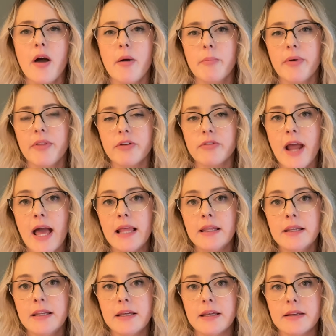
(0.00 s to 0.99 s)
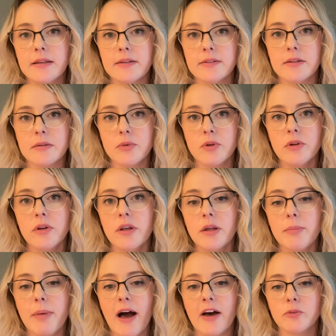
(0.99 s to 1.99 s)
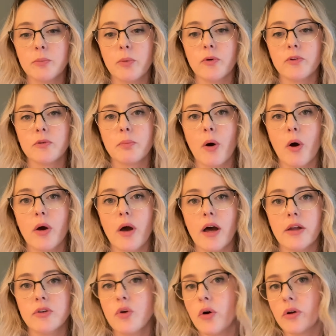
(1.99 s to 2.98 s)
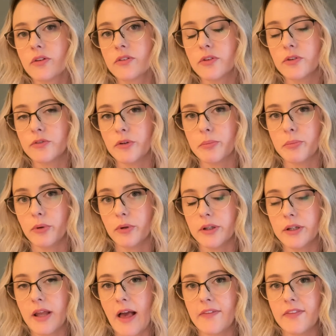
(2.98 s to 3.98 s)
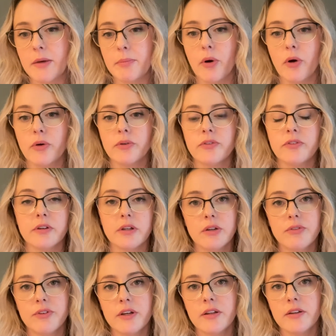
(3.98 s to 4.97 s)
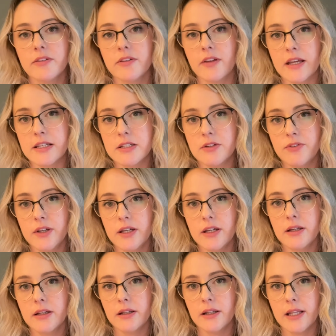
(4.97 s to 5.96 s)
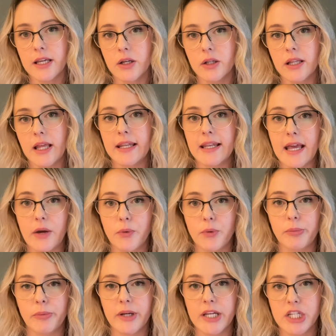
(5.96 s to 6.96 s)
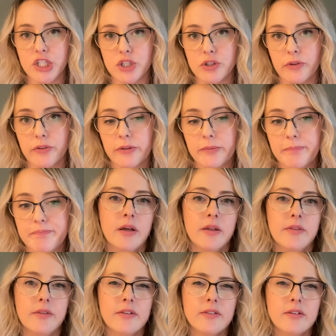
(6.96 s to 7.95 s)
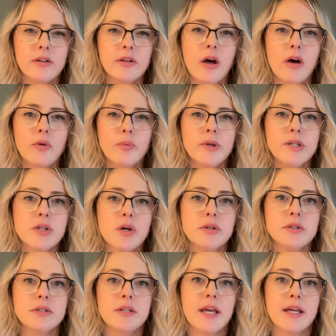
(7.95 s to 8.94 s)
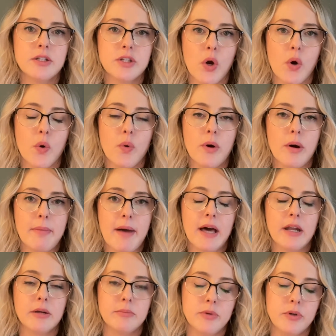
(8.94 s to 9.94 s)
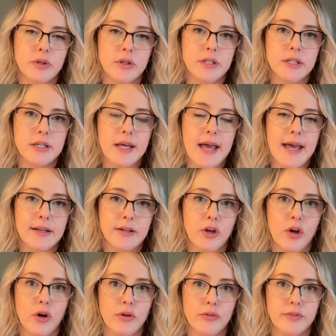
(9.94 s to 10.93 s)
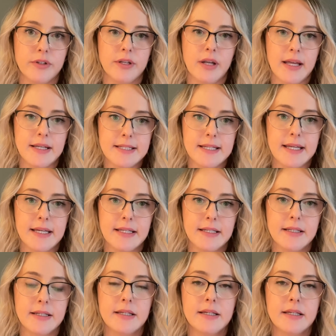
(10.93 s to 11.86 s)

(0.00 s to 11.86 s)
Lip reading: But the reality is, immunity passports are not a silver bullet, and they pose significant scientific, legal, and equitable issues. There's a lot we don't yet know about immunity and COVID-19.